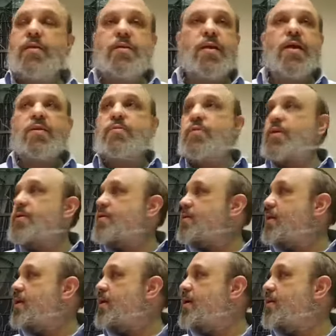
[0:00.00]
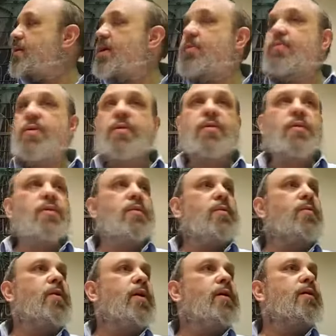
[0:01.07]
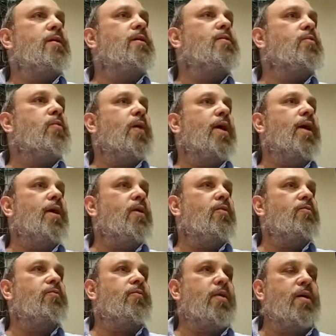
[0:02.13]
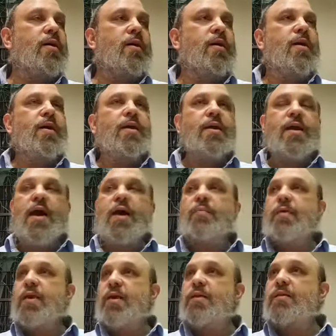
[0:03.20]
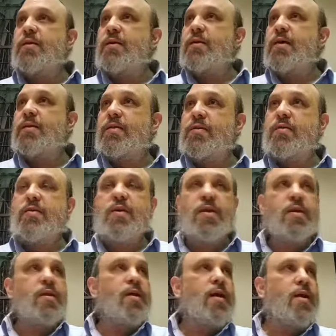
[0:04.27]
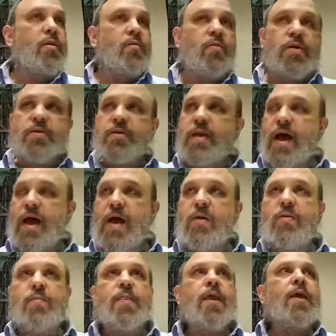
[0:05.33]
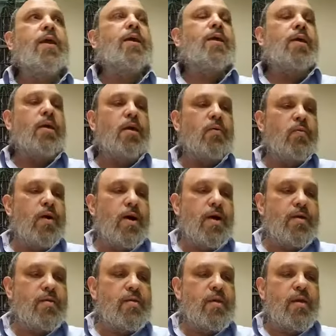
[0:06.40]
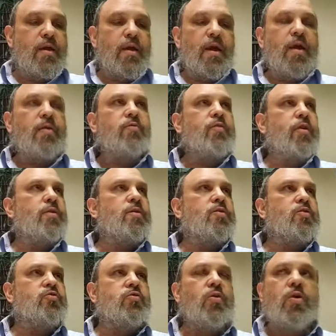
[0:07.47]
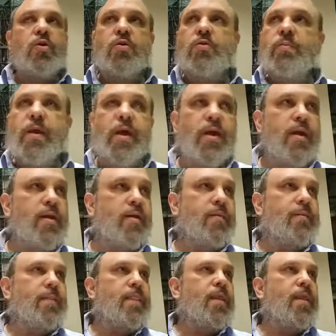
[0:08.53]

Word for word: that was uh, that was the way his way of uh, coming on the on the scene was now. He was a very strong man,